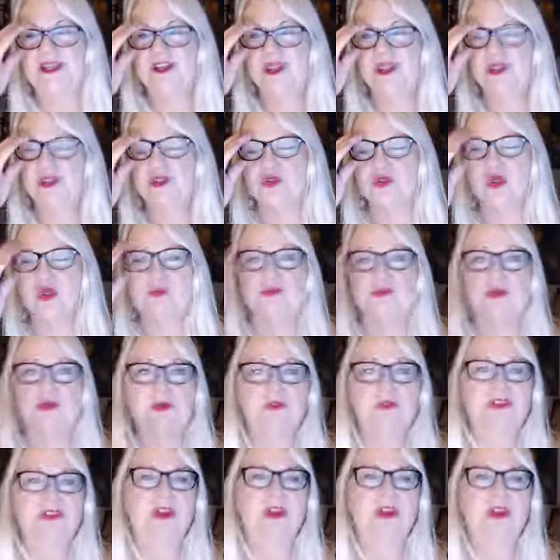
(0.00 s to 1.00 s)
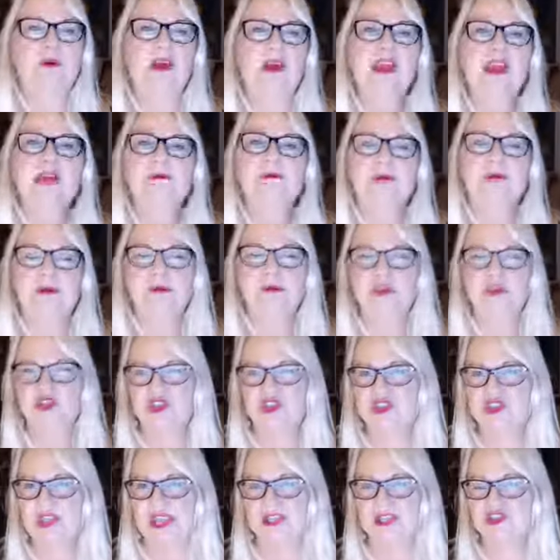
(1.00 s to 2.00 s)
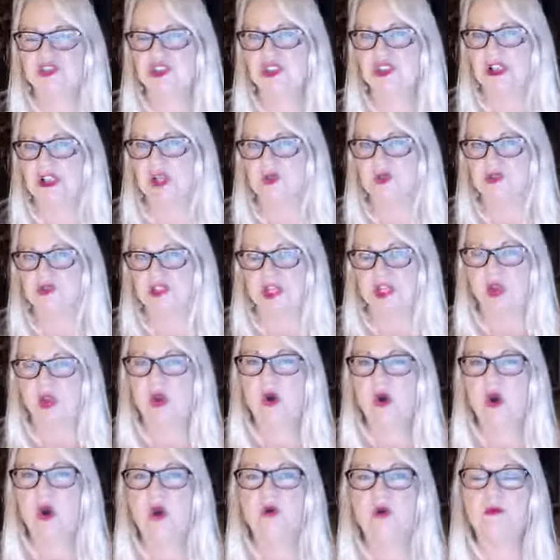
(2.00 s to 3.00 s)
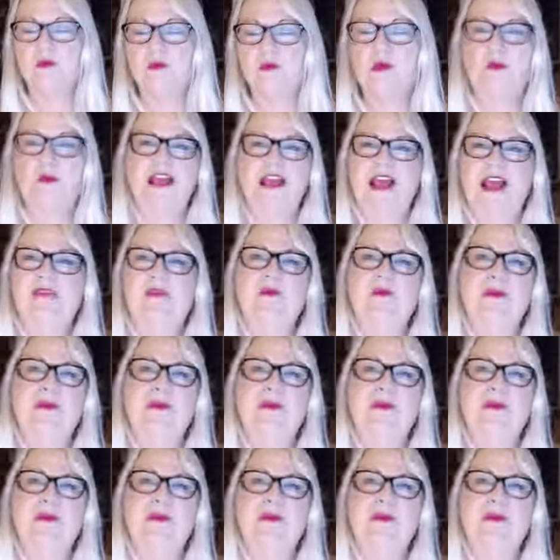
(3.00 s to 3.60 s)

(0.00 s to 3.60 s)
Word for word: You know, so often we think maybe we should date just close at home or whatever.